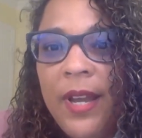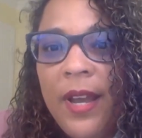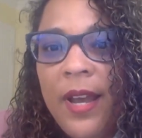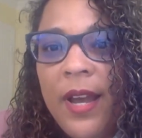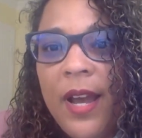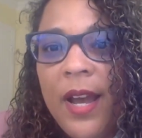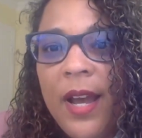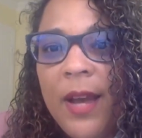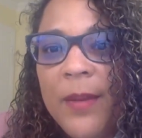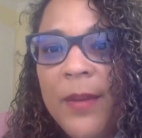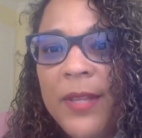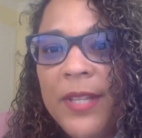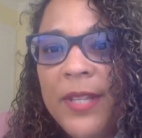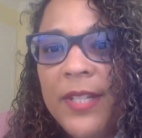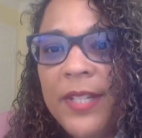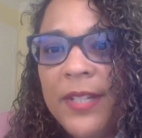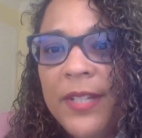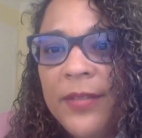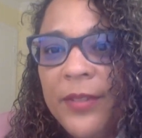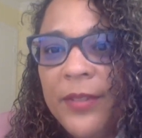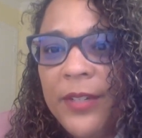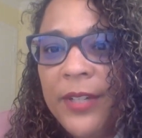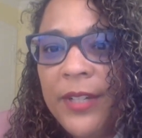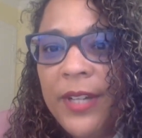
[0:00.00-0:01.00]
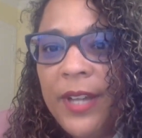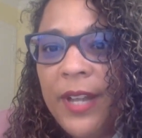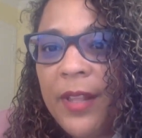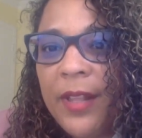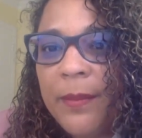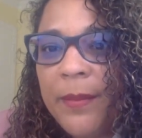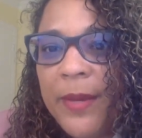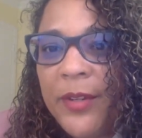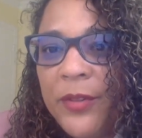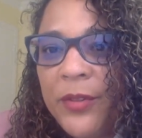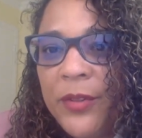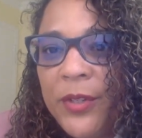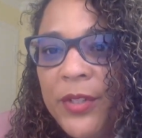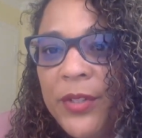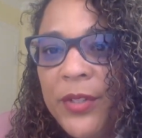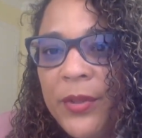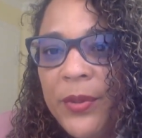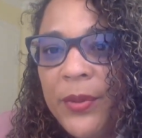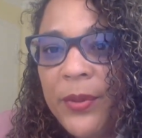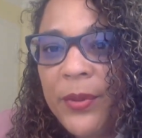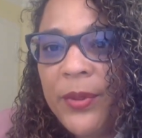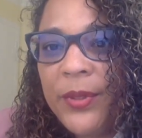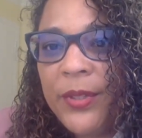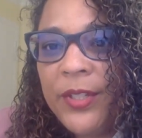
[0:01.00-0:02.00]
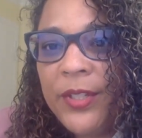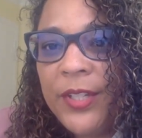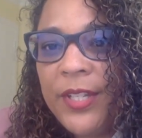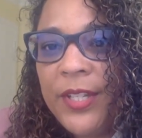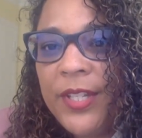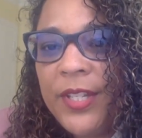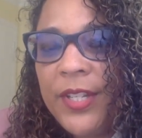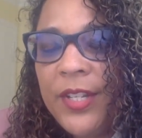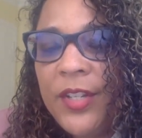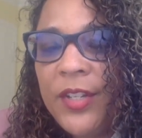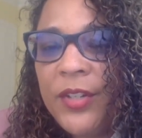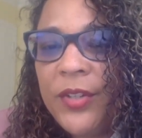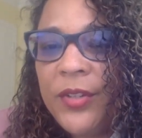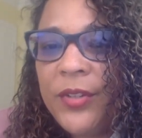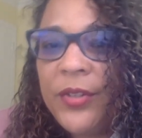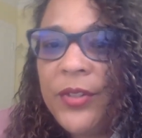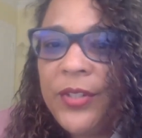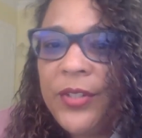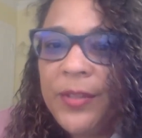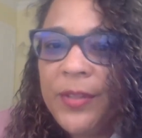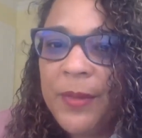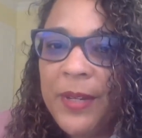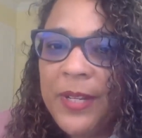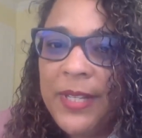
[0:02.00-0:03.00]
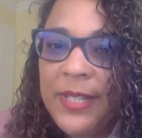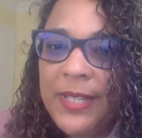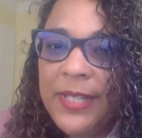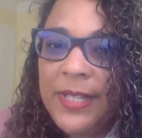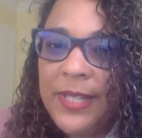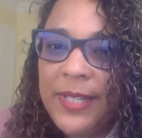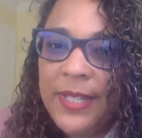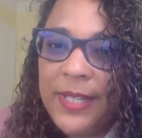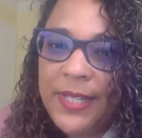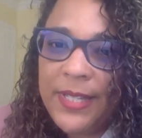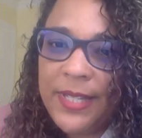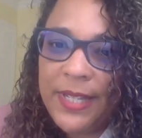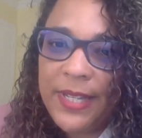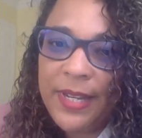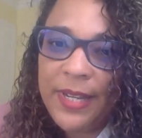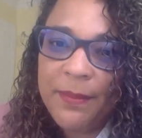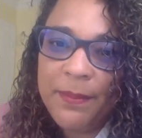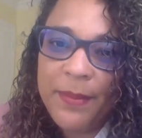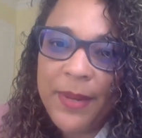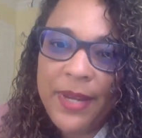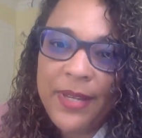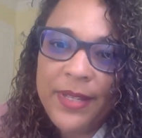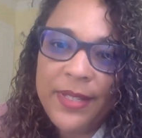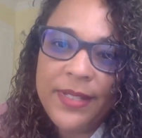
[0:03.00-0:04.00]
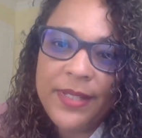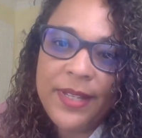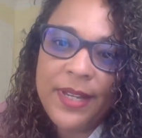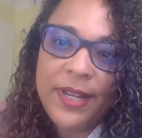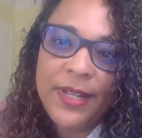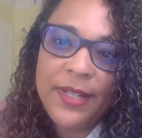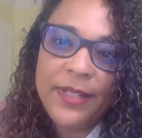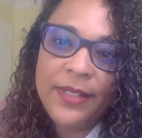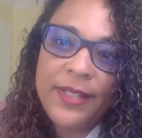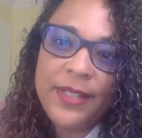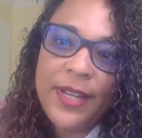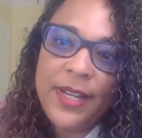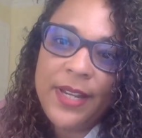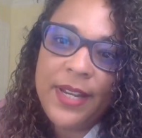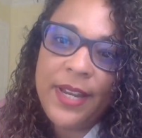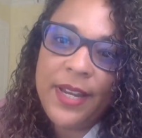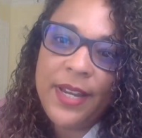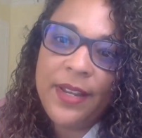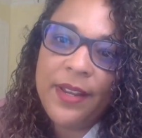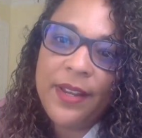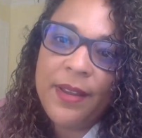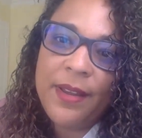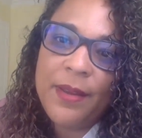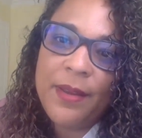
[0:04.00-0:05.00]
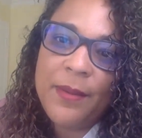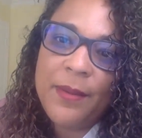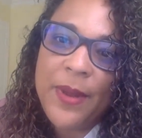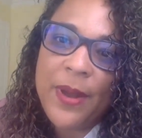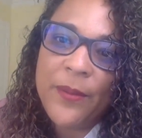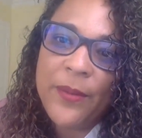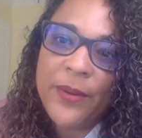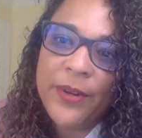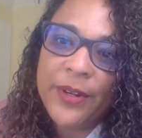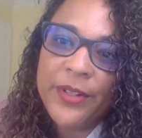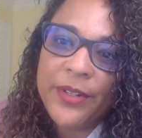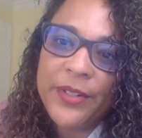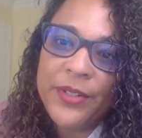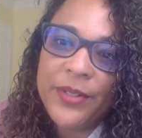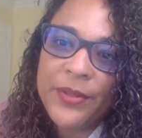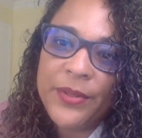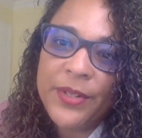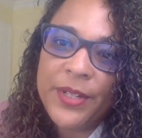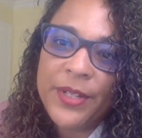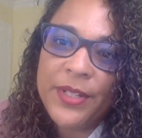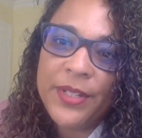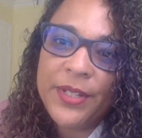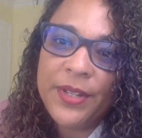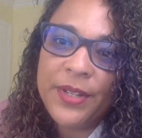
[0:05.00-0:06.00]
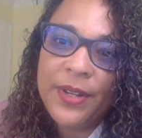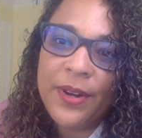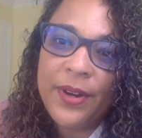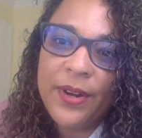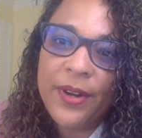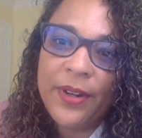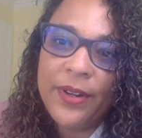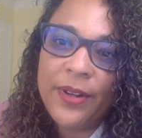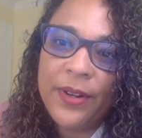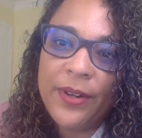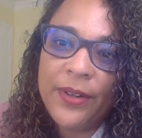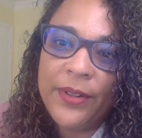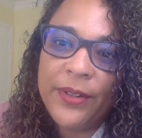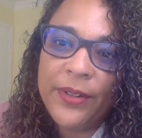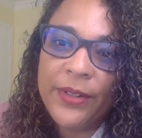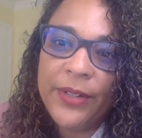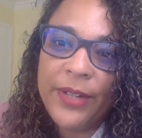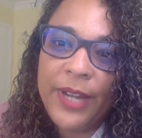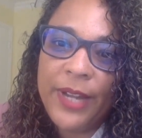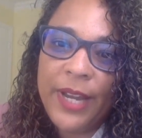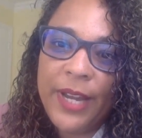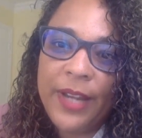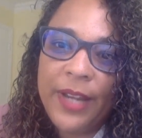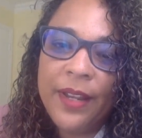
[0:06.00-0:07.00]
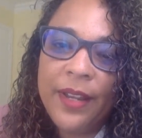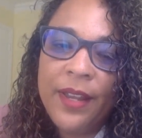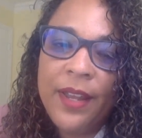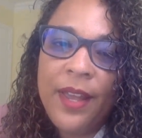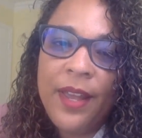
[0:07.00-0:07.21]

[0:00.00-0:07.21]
at the different elementary schools, just to ensure there's some consistency and baseline setting about what our students are learning.